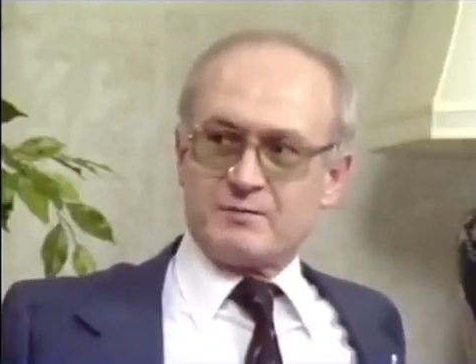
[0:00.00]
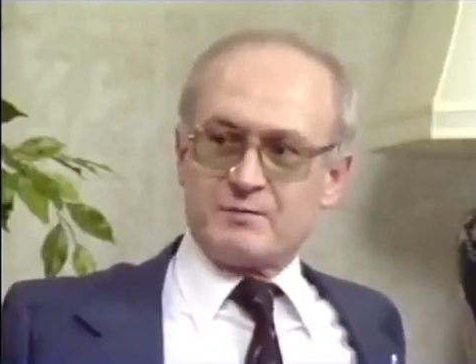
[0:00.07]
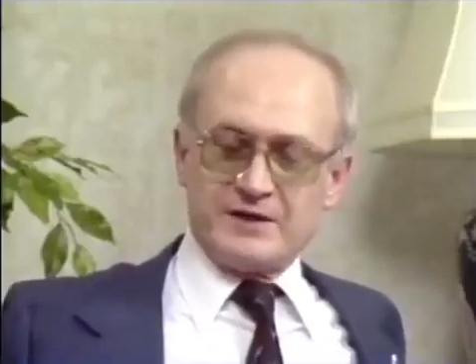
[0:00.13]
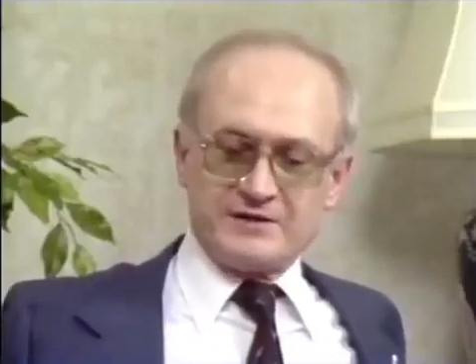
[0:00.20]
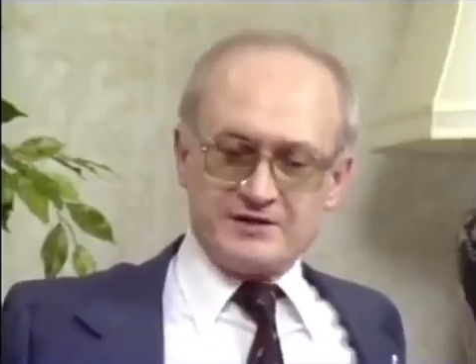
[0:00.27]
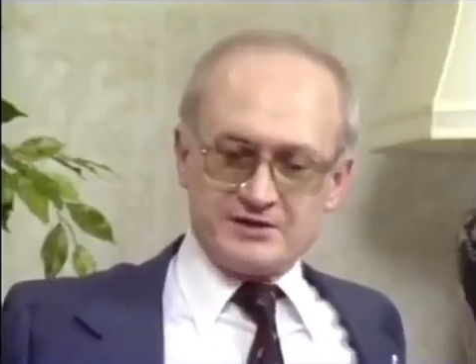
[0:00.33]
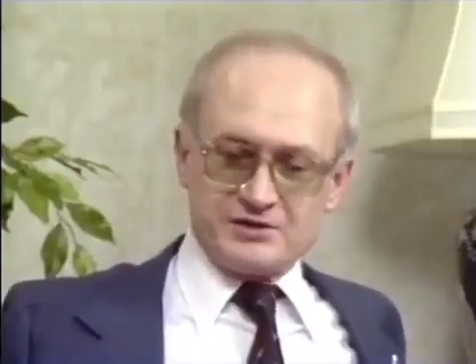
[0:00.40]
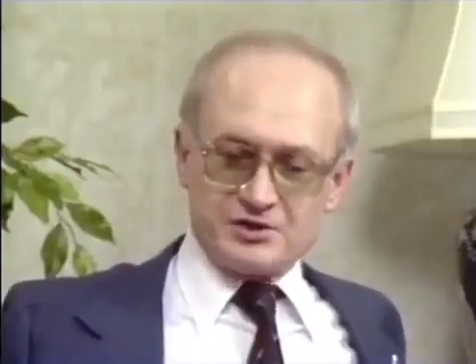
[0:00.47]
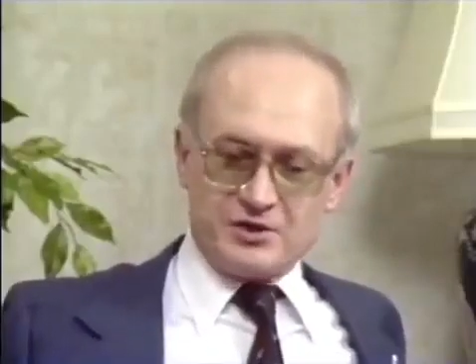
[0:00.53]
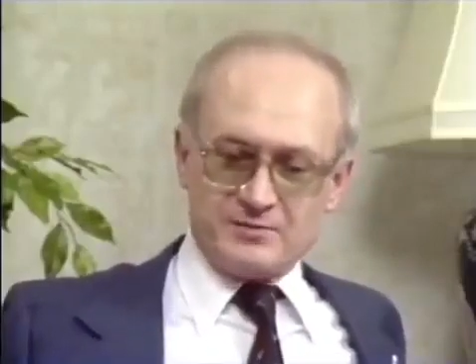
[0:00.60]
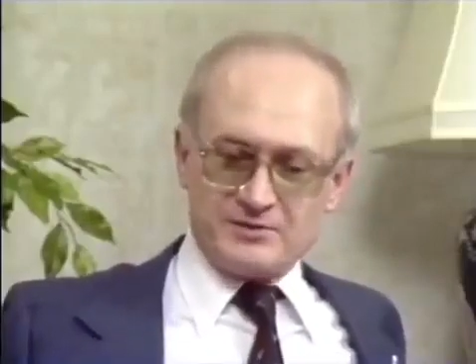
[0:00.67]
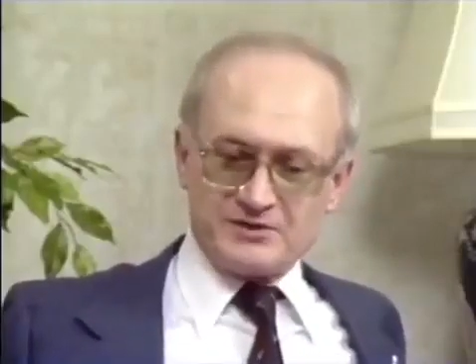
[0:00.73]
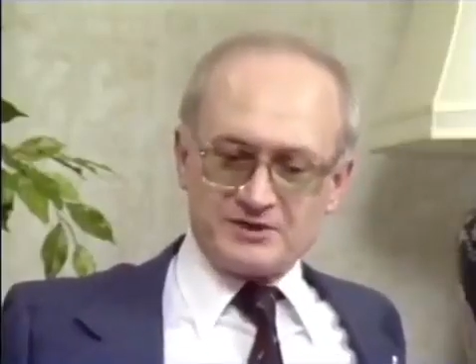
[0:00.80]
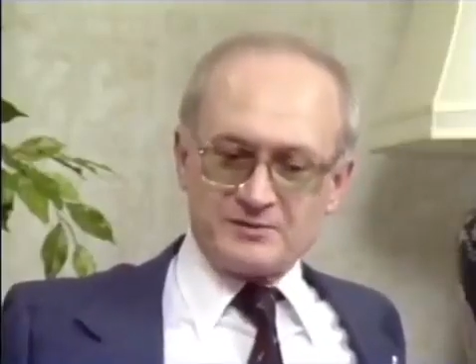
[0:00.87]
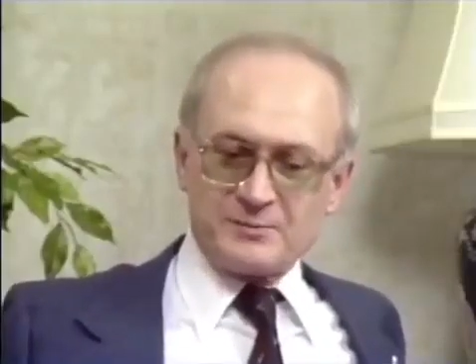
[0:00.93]
When their
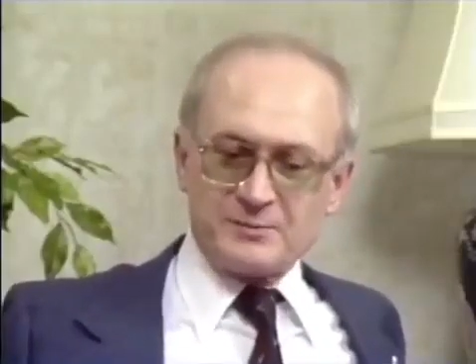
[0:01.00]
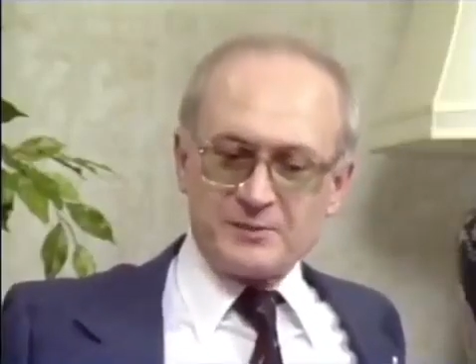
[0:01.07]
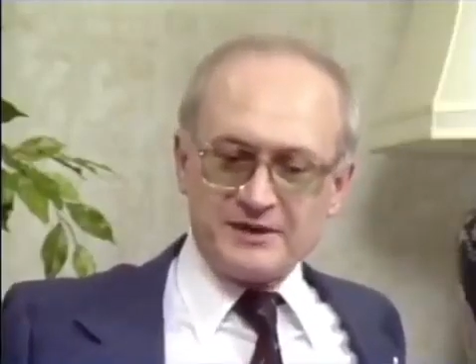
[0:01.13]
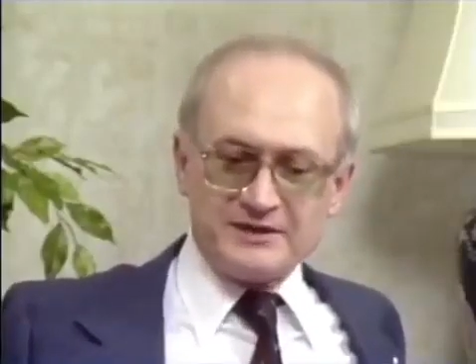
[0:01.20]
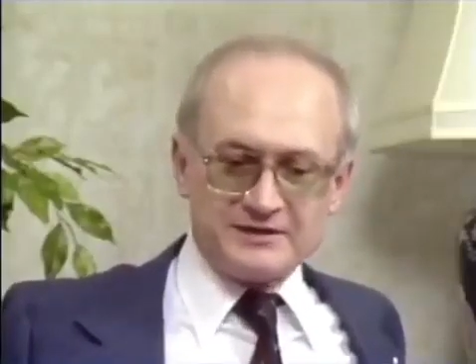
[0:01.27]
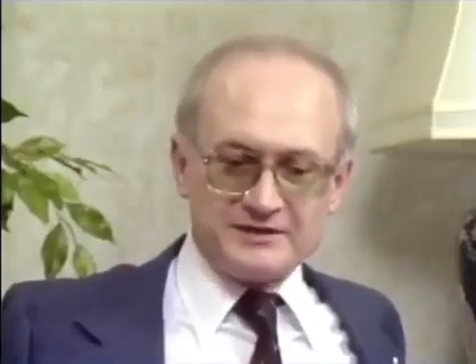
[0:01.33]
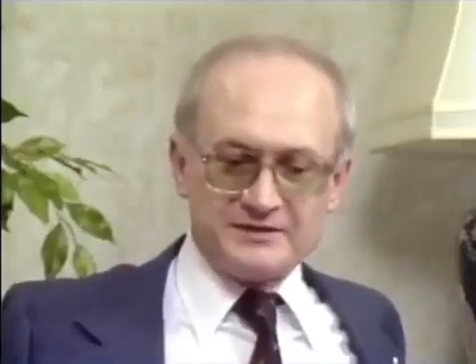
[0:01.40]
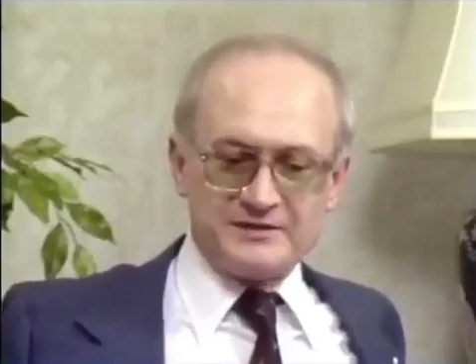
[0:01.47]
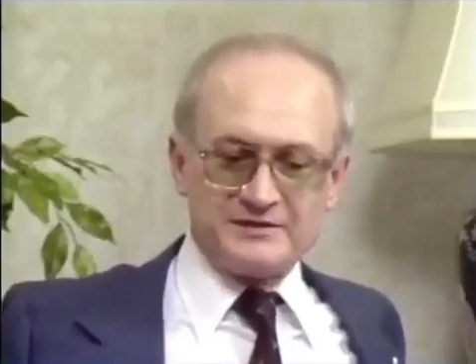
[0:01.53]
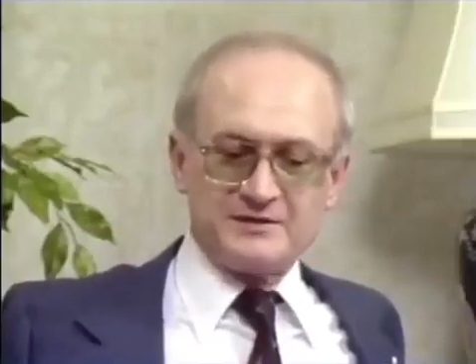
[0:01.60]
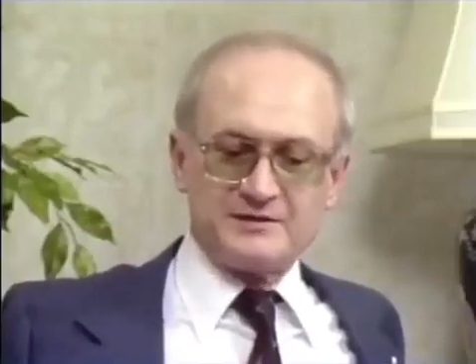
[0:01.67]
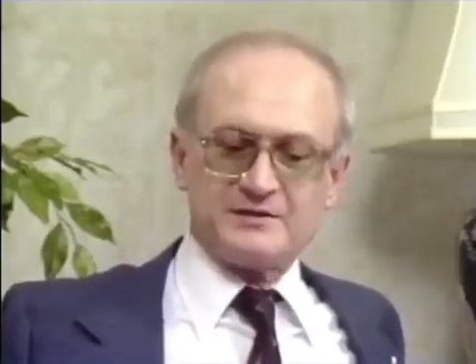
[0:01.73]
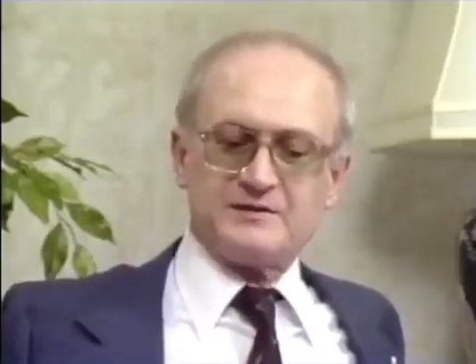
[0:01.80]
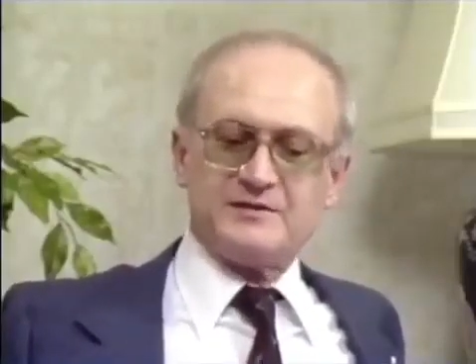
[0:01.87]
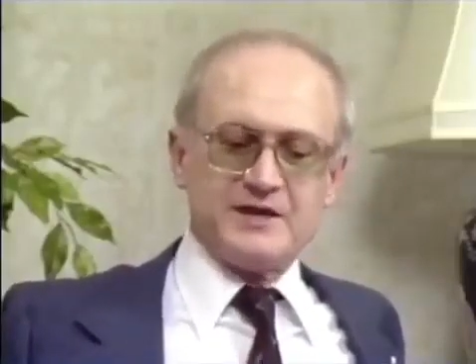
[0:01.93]
job is completed,
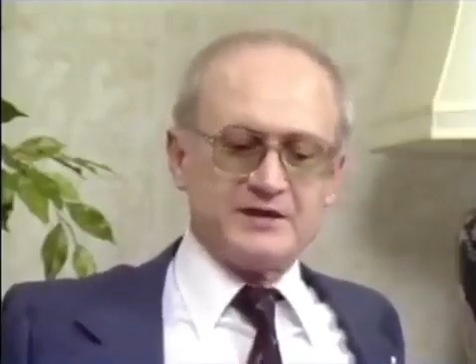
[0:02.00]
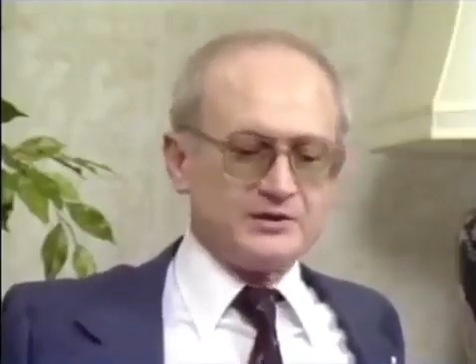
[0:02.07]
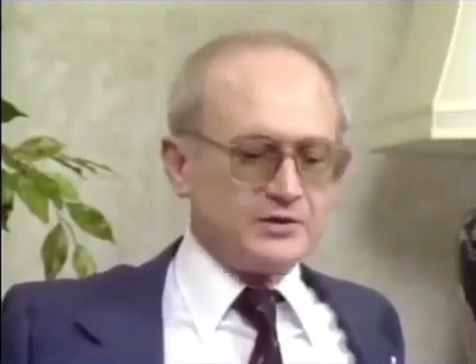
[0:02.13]
they